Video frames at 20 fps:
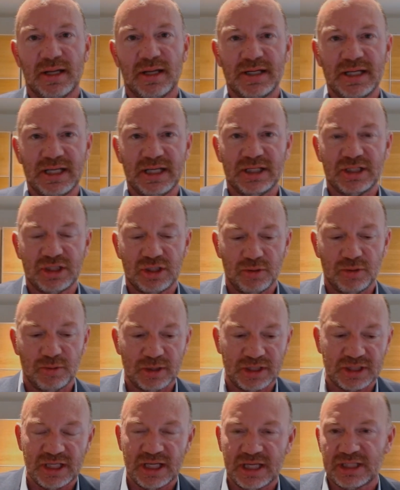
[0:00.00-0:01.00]
needs to
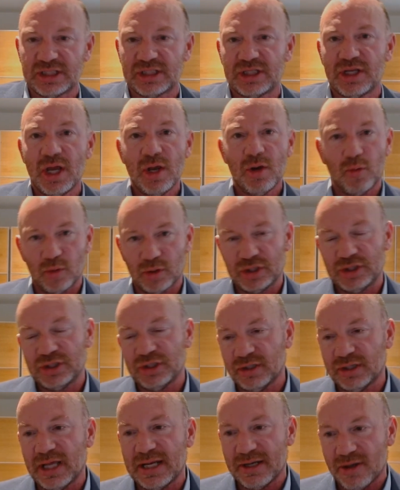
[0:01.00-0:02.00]
exist, or
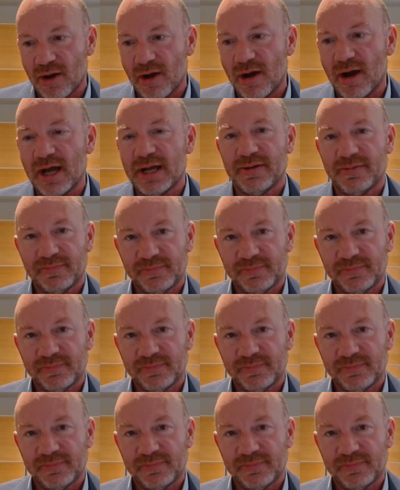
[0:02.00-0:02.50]
should they not?